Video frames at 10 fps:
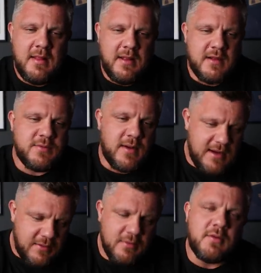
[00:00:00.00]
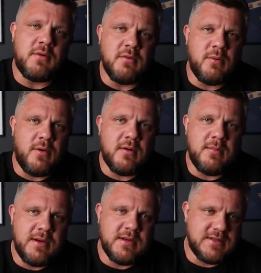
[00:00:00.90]
that's why I do the cold
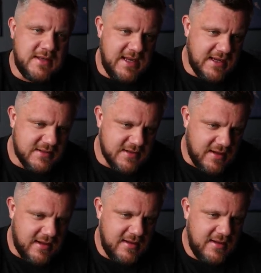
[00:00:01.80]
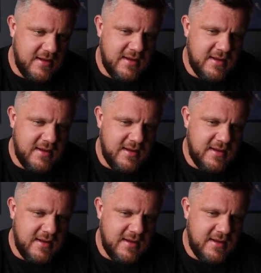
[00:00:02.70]
water, because it takes that